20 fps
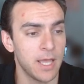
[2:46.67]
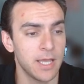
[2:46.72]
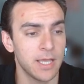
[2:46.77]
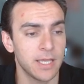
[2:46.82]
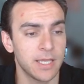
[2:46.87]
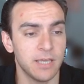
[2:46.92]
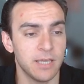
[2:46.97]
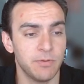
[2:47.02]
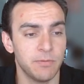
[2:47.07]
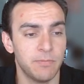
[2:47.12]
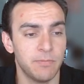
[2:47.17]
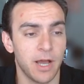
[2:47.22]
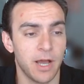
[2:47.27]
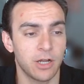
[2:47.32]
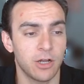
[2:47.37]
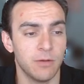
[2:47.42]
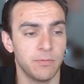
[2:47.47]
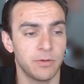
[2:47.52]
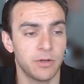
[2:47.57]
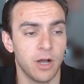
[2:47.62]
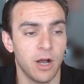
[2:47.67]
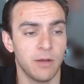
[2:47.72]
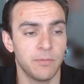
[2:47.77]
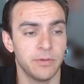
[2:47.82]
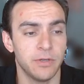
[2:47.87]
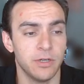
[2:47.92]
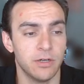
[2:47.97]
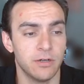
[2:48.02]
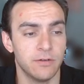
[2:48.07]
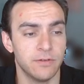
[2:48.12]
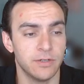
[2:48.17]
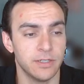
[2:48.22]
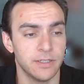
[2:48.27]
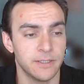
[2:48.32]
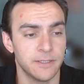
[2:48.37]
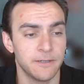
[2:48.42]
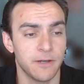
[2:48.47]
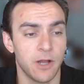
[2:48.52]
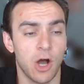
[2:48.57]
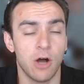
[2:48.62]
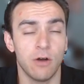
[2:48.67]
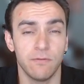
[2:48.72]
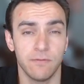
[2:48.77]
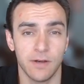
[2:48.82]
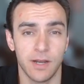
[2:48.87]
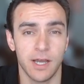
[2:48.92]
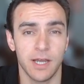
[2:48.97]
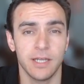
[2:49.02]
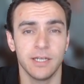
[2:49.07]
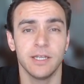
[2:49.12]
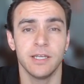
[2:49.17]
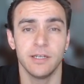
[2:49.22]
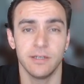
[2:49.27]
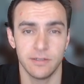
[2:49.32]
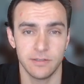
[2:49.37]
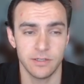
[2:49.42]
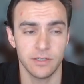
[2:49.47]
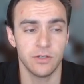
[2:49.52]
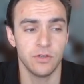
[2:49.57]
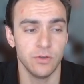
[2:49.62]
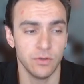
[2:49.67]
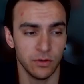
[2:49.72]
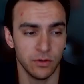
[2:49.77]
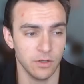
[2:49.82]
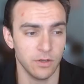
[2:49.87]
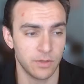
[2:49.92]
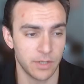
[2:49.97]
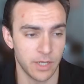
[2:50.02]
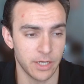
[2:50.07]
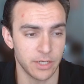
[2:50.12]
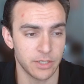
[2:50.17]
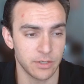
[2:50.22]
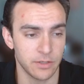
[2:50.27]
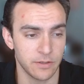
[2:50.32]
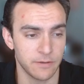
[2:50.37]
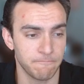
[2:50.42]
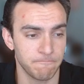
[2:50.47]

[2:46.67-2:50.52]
Keep a backup copy of it offline in a secure location.